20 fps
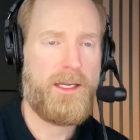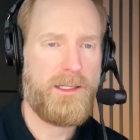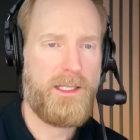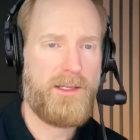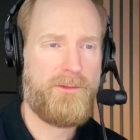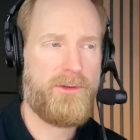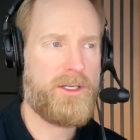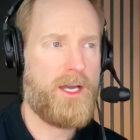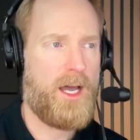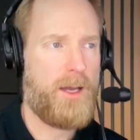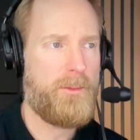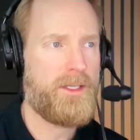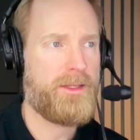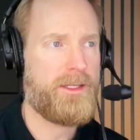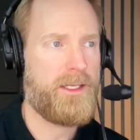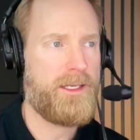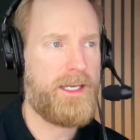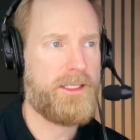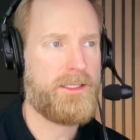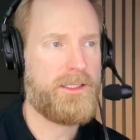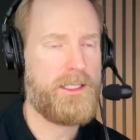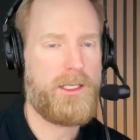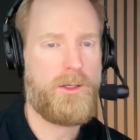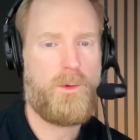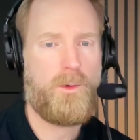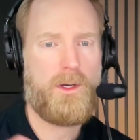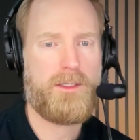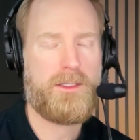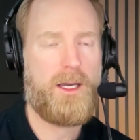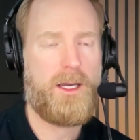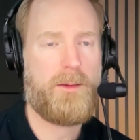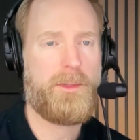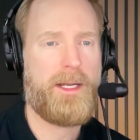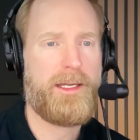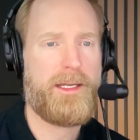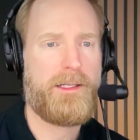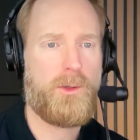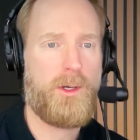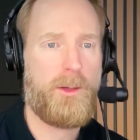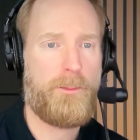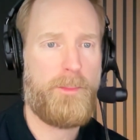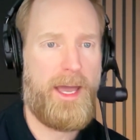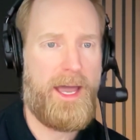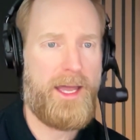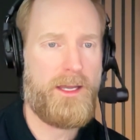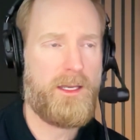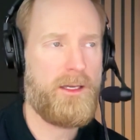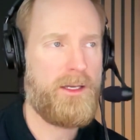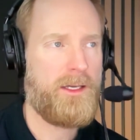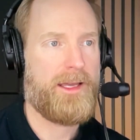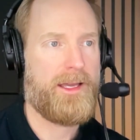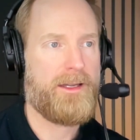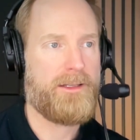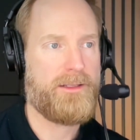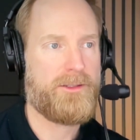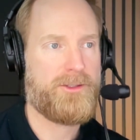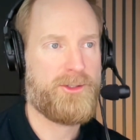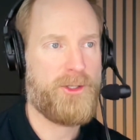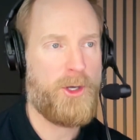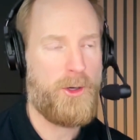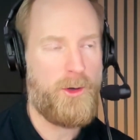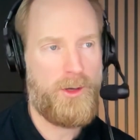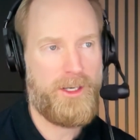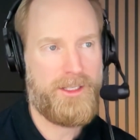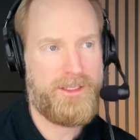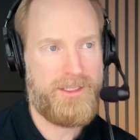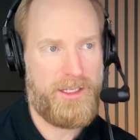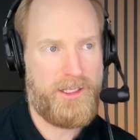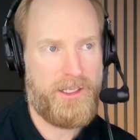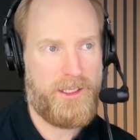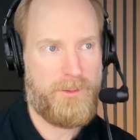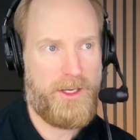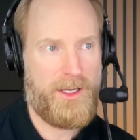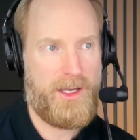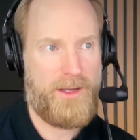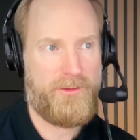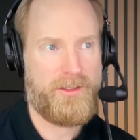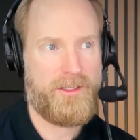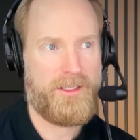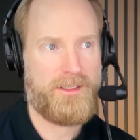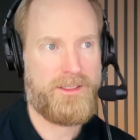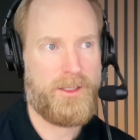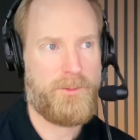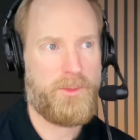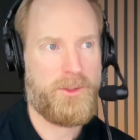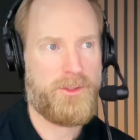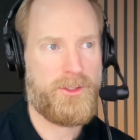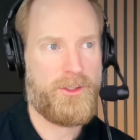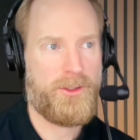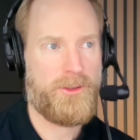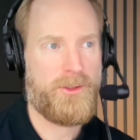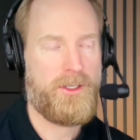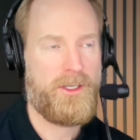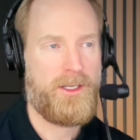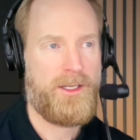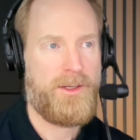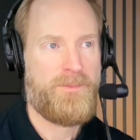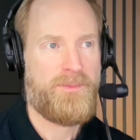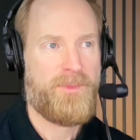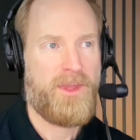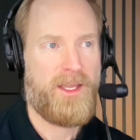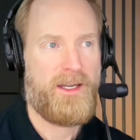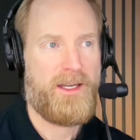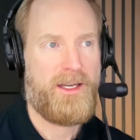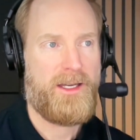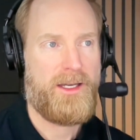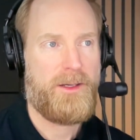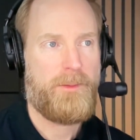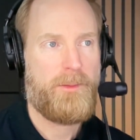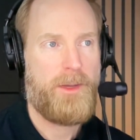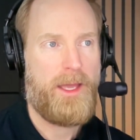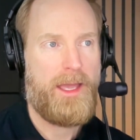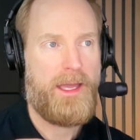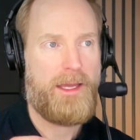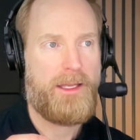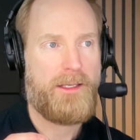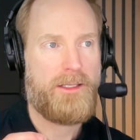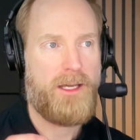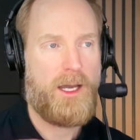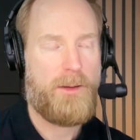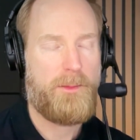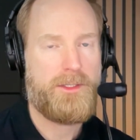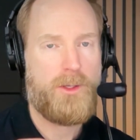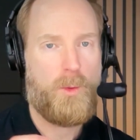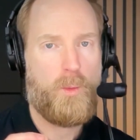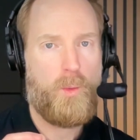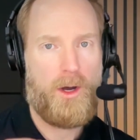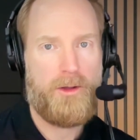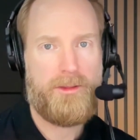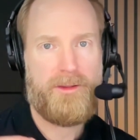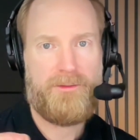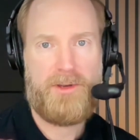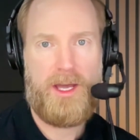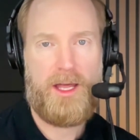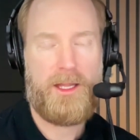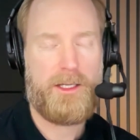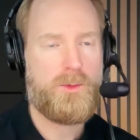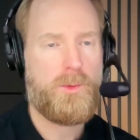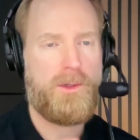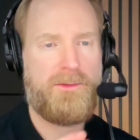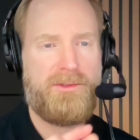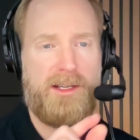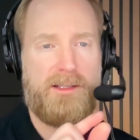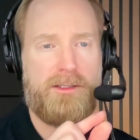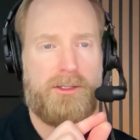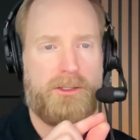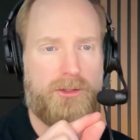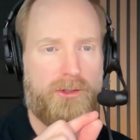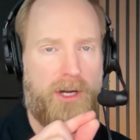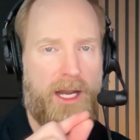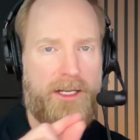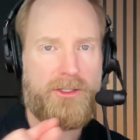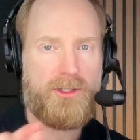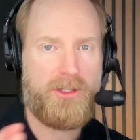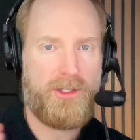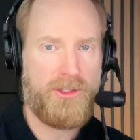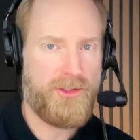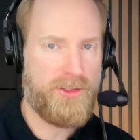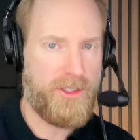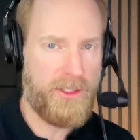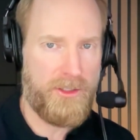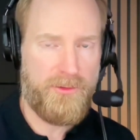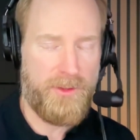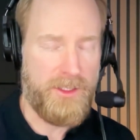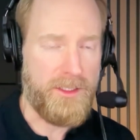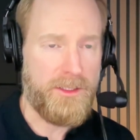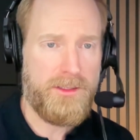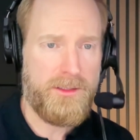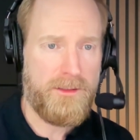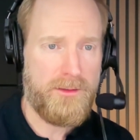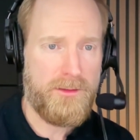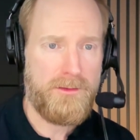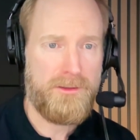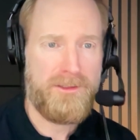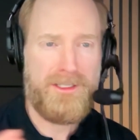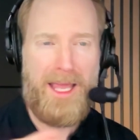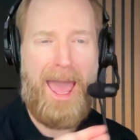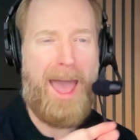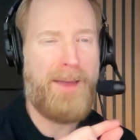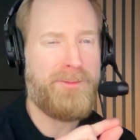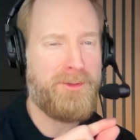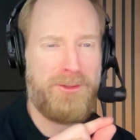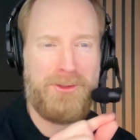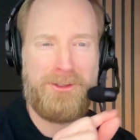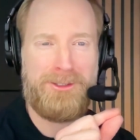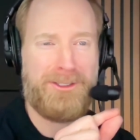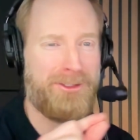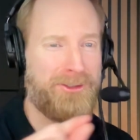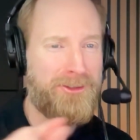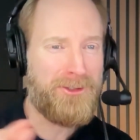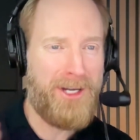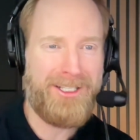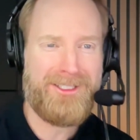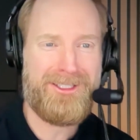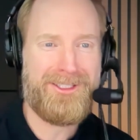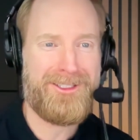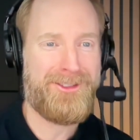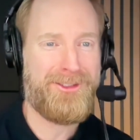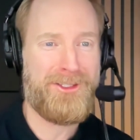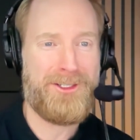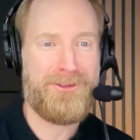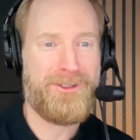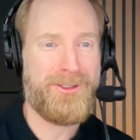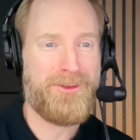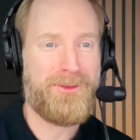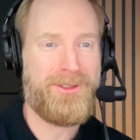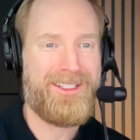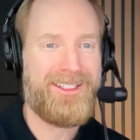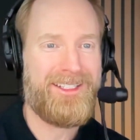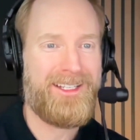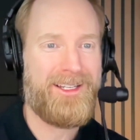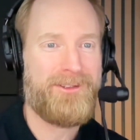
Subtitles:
and leave a comment the next thing you want Dom and I to unpack. I got so excited about having this episode. And Dom is a wealth of knowledge. We've just scratched the surface. Absolutely just scratched the surface. We didn't